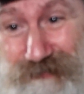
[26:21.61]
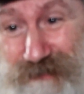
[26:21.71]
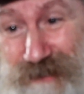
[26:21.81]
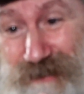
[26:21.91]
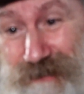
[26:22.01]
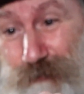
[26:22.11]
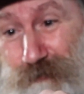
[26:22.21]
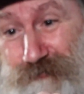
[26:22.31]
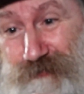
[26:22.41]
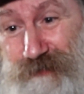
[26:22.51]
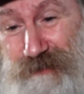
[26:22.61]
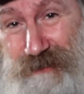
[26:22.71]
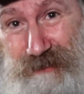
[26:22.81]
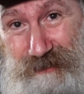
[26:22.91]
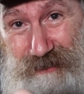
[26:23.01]
take off,
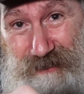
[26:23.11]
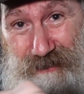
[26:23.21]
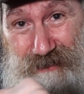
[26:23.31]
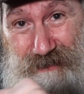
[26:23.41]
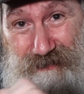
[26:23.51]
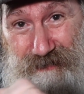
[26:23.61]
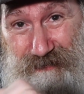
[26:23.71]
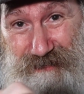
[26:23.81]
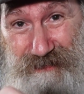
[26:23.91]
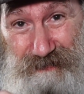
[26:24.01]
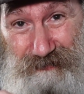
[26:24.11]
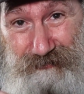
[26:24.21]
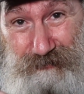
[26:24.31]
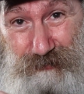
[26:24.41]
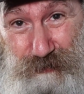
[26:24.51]
and it's
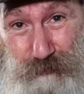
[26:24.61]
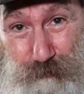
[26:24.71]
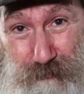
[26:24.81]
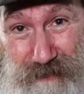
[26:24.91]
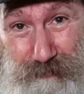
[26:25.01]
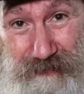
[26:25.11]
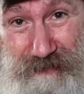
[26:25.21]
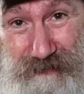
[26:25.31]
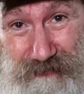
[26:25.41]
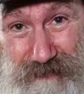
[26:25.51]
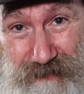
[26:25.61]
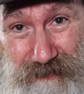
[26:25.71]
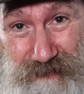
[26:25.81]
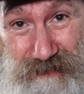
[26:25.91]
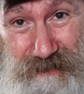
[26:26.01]
a 2mm
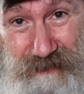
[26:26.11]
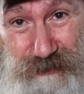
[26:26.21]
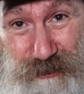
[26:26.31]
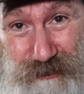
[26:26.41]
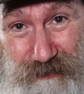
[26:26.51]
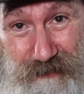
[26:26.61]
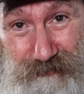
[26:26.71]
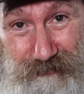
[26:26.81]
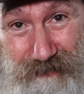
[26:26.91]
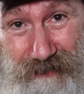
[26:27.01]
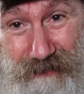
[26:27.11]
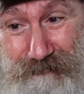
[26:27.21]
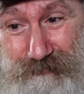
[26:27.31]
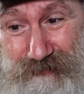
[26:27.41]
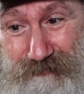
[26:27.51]
stitch,
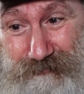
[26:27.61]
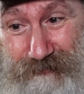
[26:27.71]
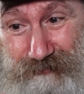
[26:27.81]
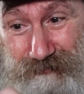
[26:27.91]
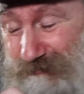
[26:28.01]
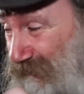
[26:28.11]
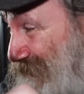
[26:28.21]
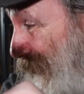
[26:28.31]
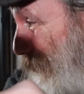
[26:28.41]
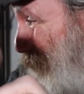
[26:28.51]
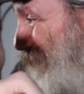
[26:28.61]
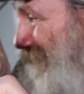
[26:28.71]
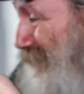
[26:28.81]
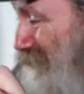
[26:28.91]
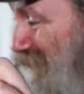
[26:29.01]
yeah, the gap
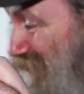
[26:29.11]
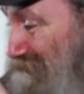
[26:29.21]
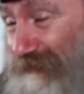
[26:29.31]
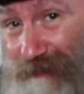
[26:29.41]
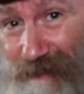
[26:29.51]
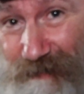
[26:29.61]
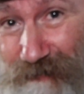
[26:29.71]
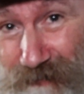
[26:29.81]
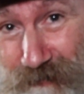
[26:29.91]
for the needle.